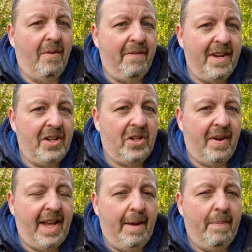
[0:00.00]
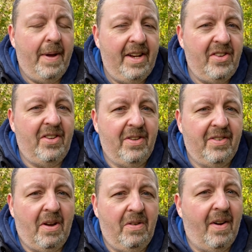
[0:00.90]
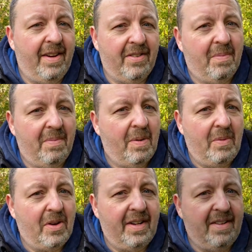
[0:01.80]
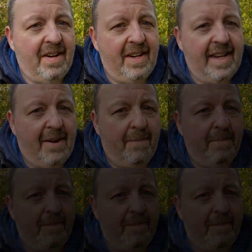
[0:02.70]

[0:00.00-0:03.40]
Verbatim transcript: obvious shot here but it just looks so nice I'm, I'm not going to turn it down